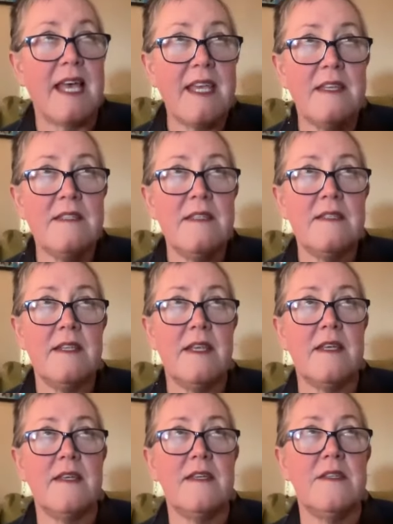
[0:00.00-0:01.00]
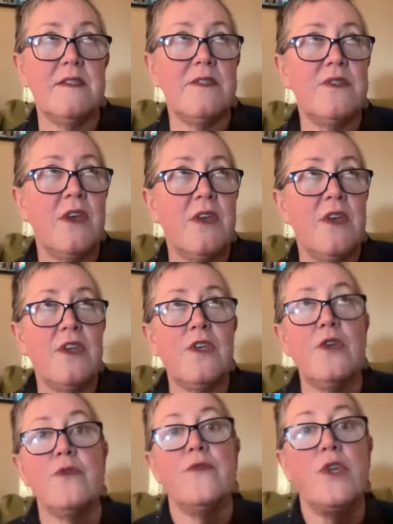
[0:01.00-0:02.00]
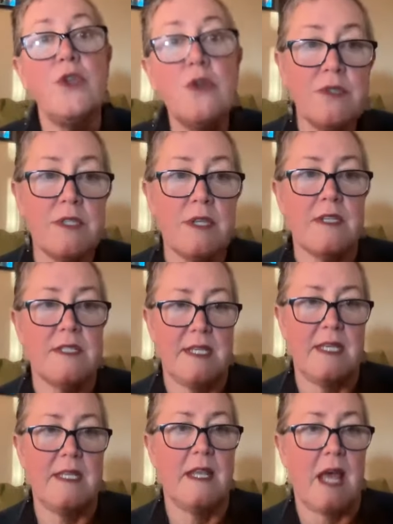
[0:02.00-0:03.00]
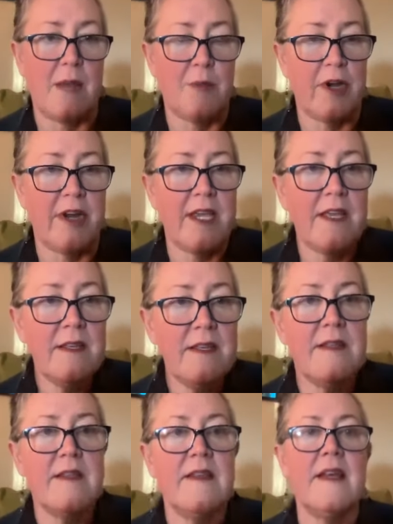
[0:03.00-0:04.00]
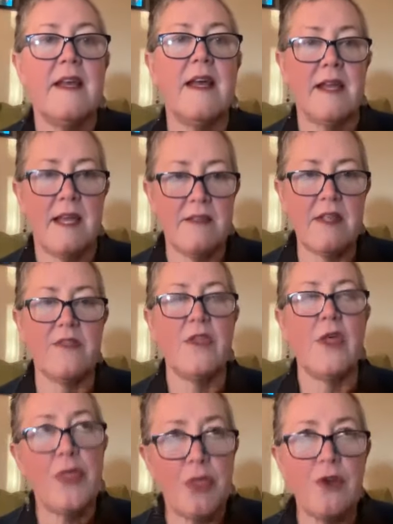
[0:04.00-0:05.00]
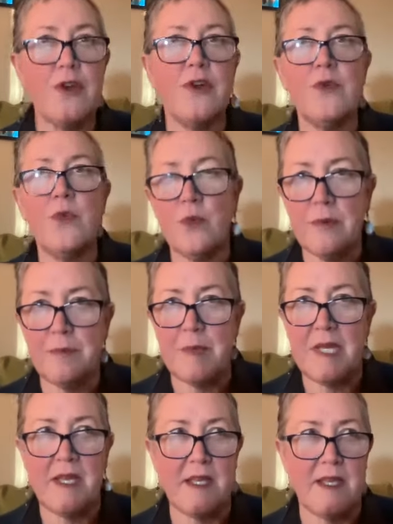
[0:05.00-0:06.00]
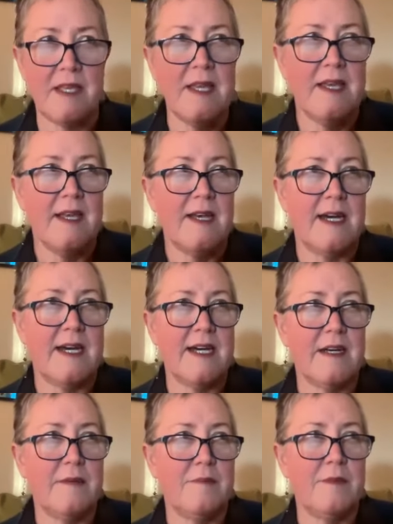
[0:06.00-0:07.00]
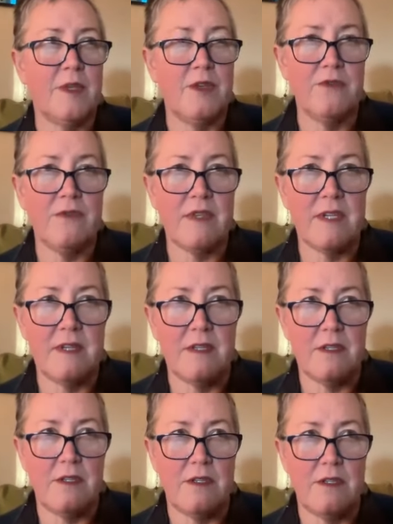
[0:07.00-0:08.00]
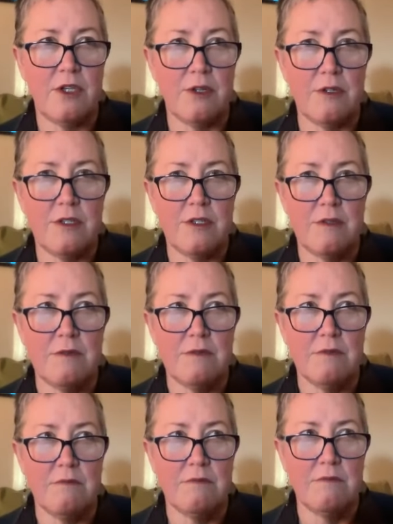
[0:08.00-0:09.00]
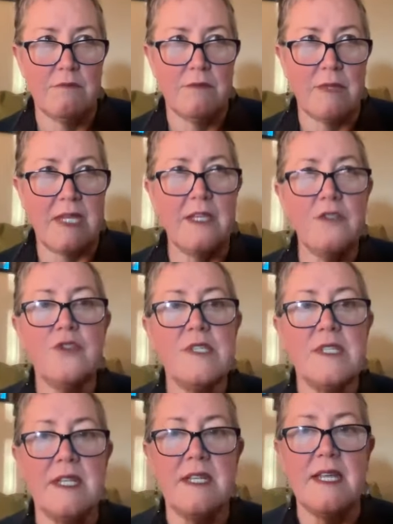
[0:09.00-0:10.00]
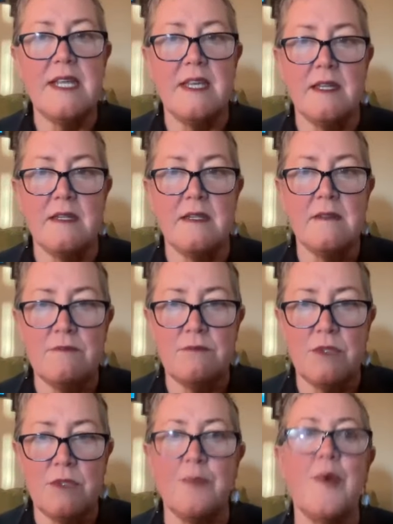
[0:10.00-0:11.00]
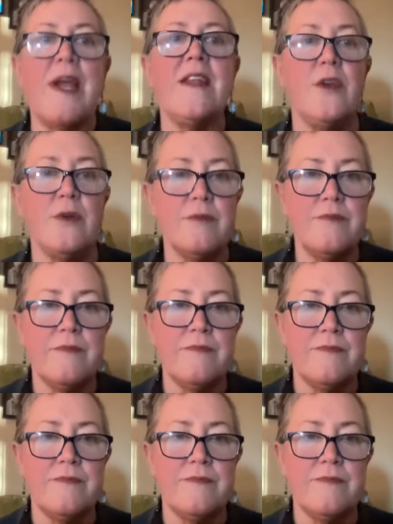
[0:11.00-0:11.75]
Second is you've used a seed library. Mm-hmm. And then the third will be you're interested in, you're brand new.